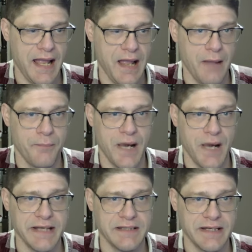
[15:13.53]

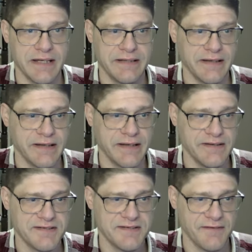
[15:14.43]
My knight
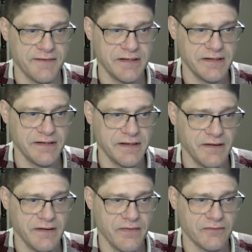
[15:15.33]
is defending
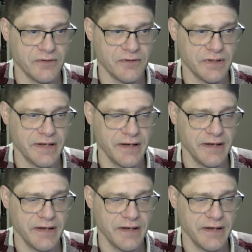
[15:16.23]
the rook